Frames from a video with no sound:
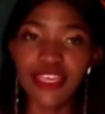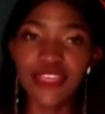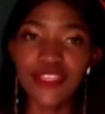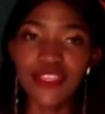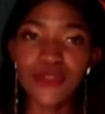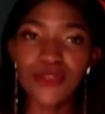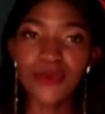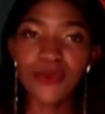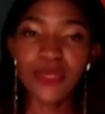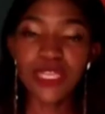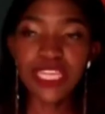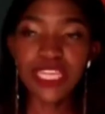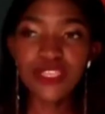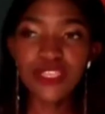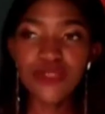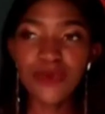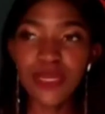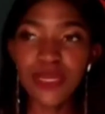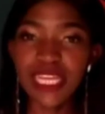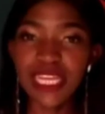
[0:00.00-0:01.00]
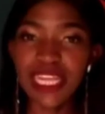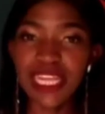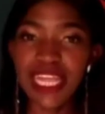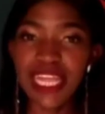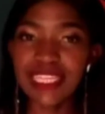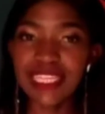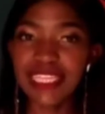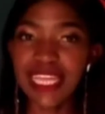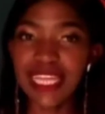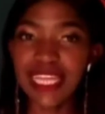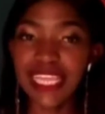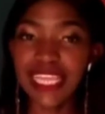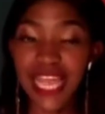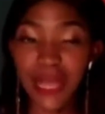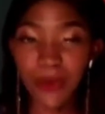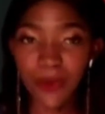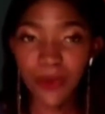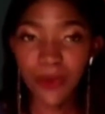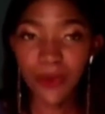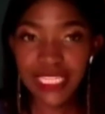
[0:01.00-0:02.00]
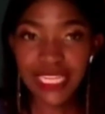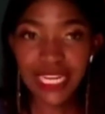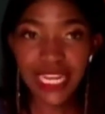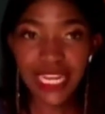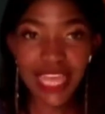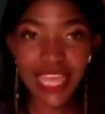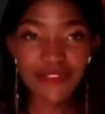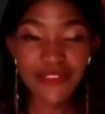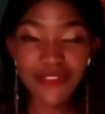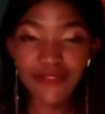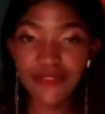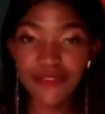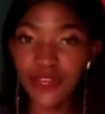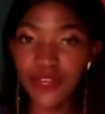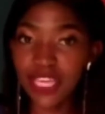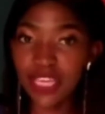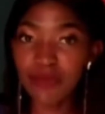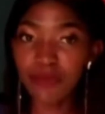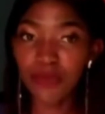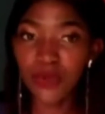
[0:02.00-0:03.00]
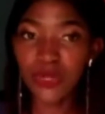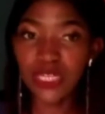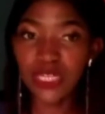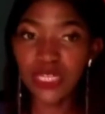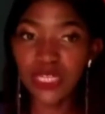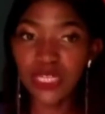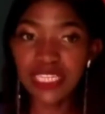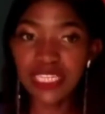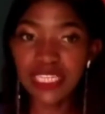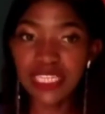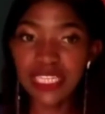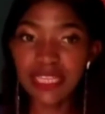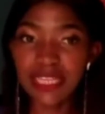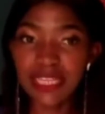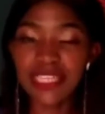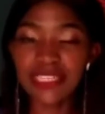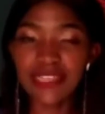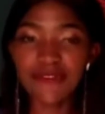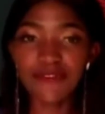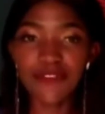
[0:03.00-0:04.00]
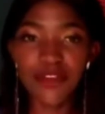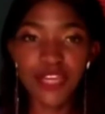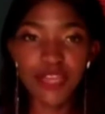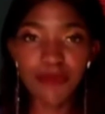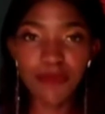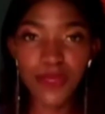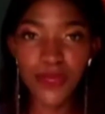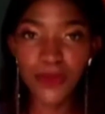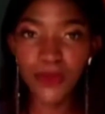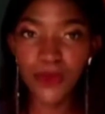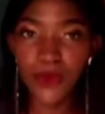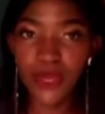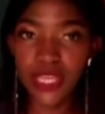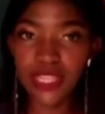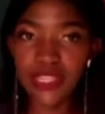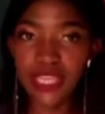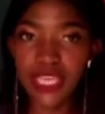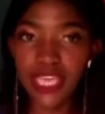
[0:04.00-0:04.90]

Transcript: So we need to realize that aquatic life is very important. It plays a very big role in the